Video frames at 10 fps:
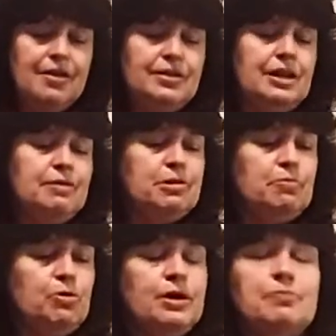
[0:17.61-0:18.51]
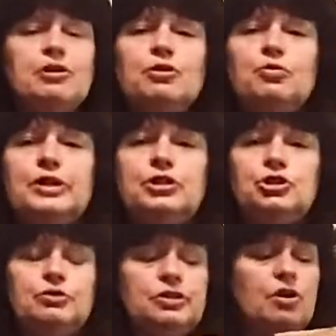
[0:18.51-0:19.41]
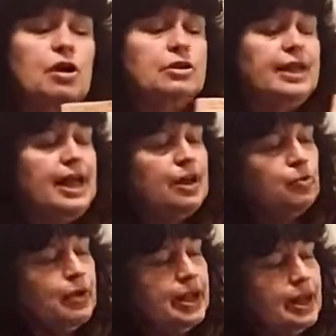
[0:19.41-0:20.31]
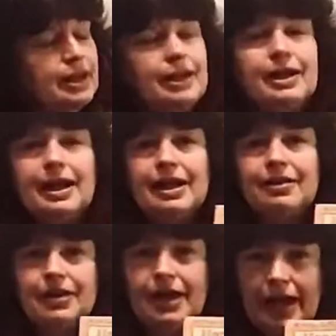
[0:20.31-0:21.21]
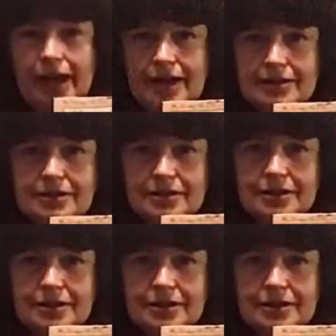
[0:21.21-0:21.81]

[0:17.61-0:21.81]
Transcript: The name of the book I'm going to read you is called Henrietta and the Hat.